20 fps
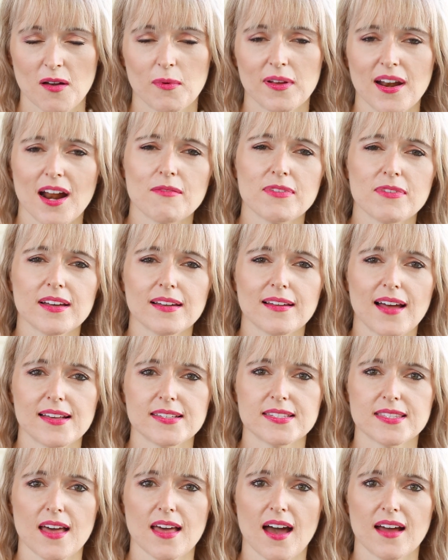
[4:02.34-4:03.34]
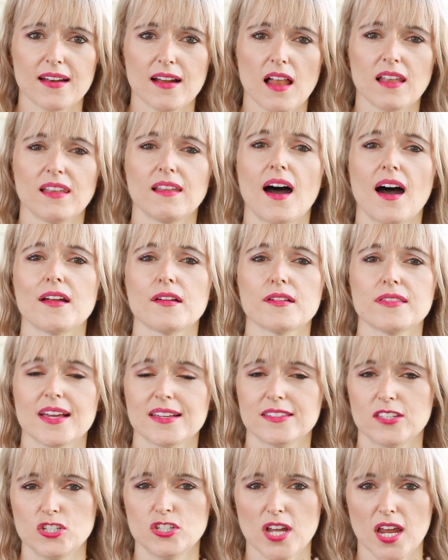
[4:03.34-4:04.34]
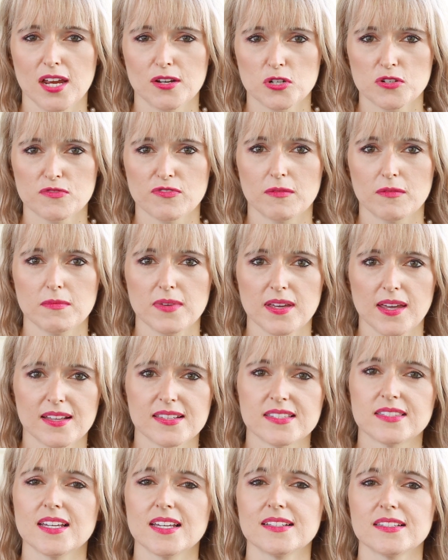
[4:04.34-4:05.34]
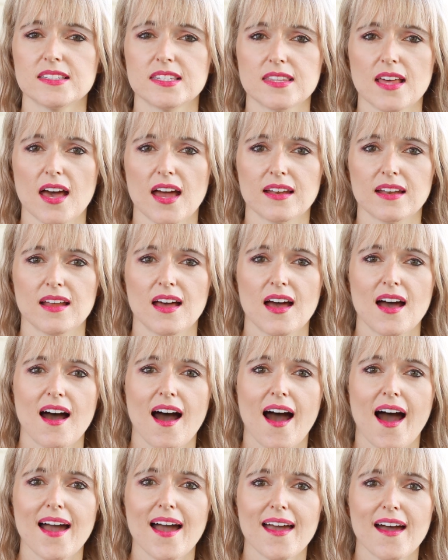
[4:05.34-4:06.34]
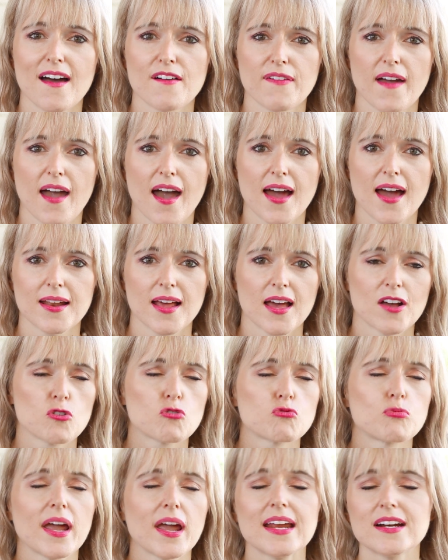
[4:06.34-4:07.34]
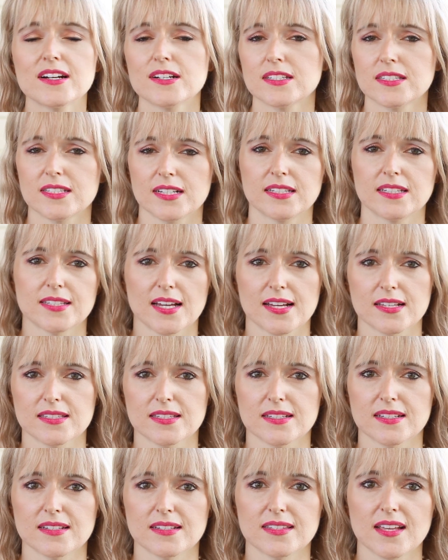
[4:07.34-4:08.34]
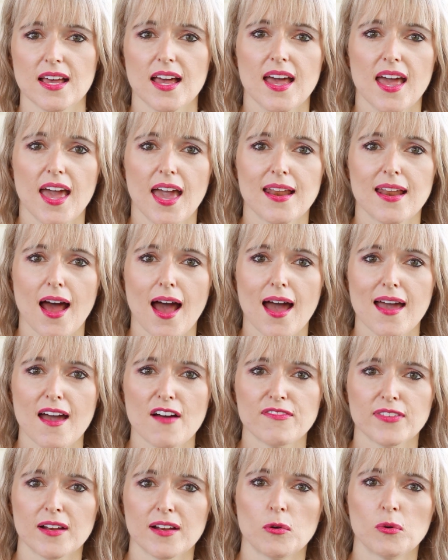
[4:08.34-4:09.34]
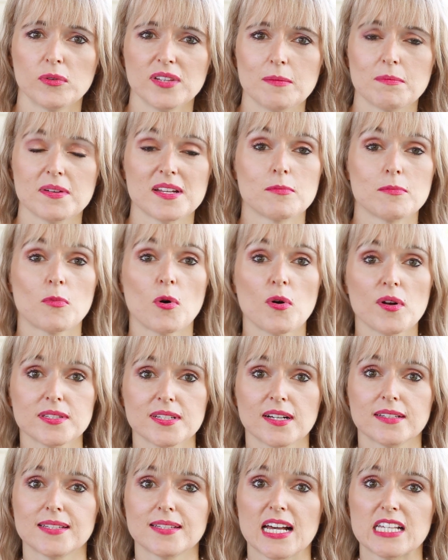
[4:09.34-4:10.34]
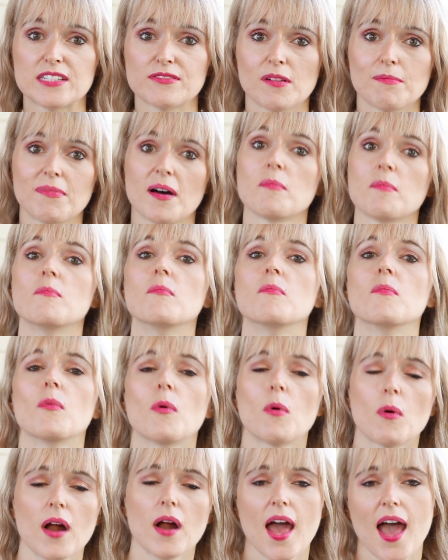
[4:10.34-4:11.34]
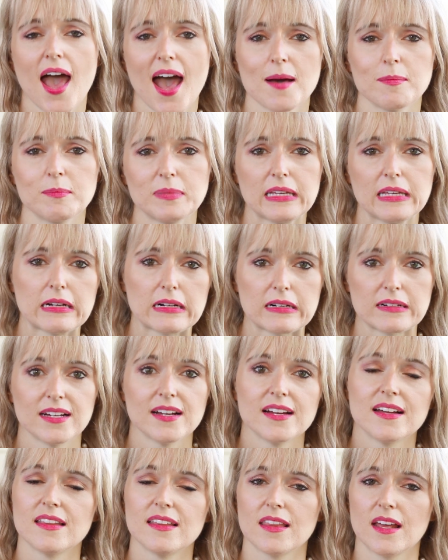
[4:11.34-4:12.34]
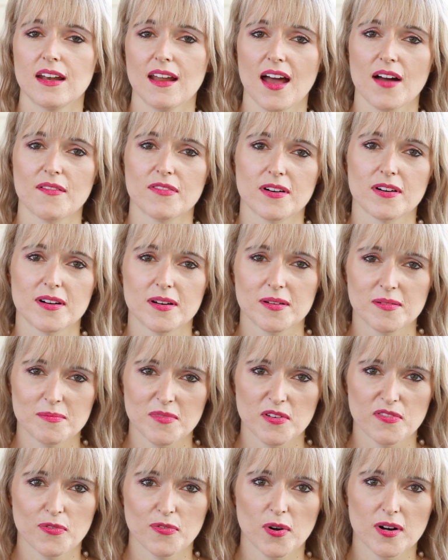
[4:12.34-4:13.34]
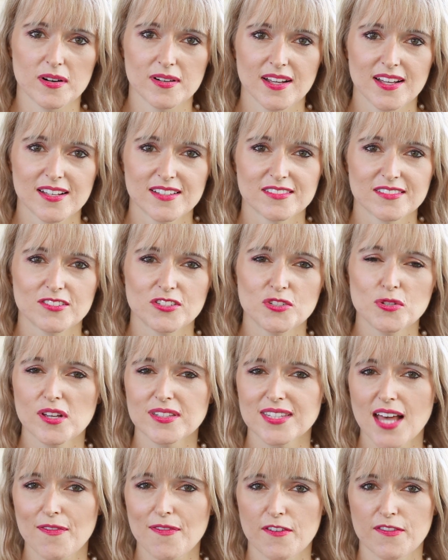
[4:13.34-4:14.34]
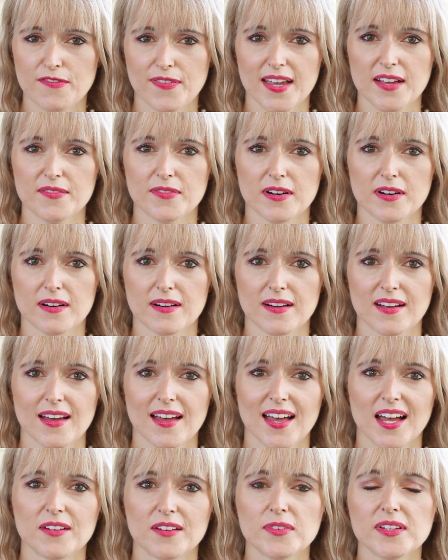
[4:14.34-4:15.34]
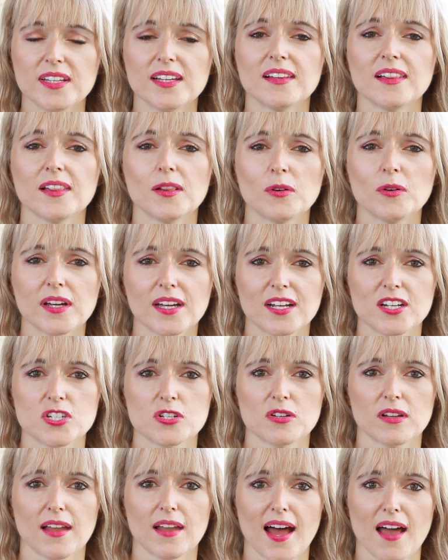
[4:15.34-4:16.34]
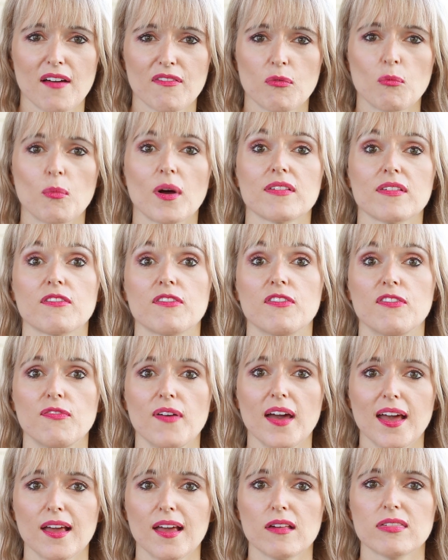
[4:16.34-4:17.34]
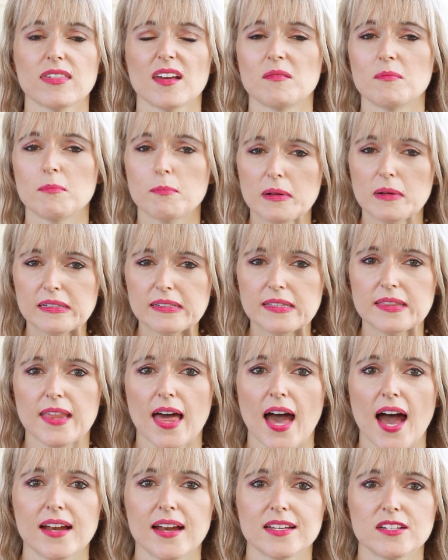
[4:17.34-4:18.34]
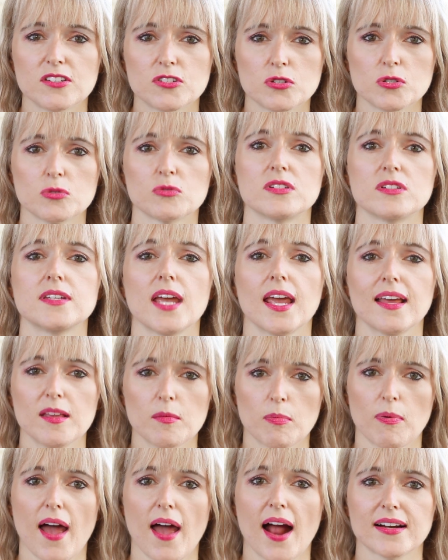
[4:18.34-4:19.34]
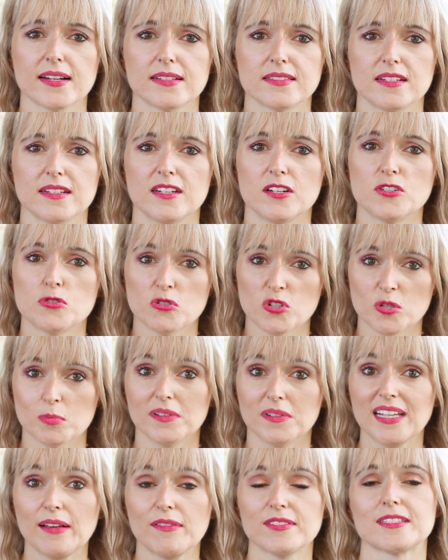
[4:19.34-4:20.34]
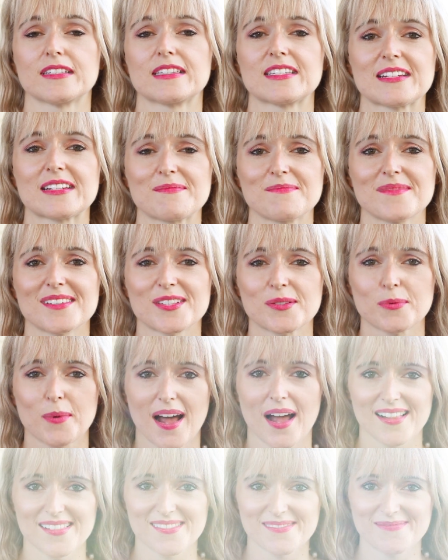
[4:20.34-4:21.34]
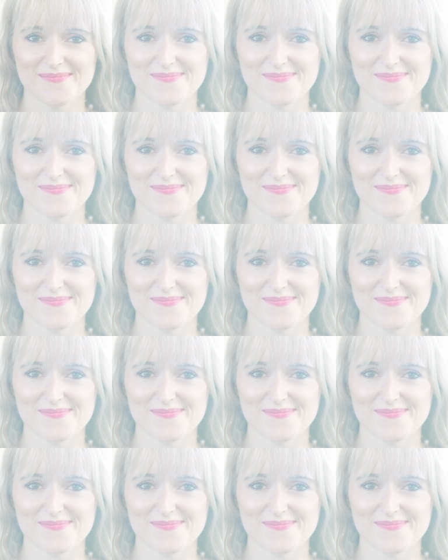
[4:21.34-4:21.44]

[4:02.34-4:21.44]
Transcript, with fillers: When I realized that, a lot of things changed for me, and since then I have had greater successes, and I have not only been more successful but more happier than ever before. So do yourself a favor and really look at your life with faith and build that into your daily practice and into your belief system as well.